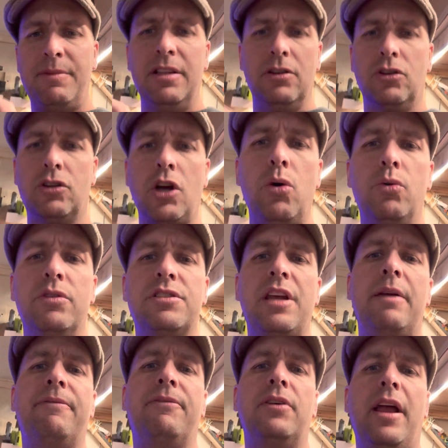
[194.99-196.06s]
little cone
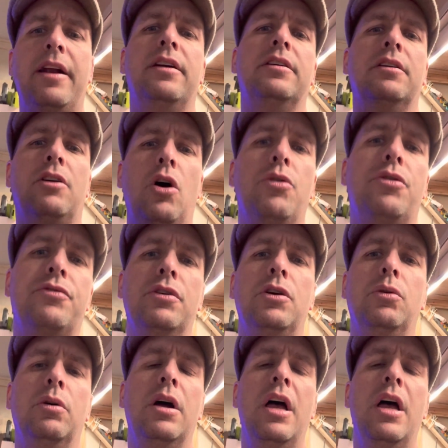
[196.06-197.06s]
shaped for the air to go through.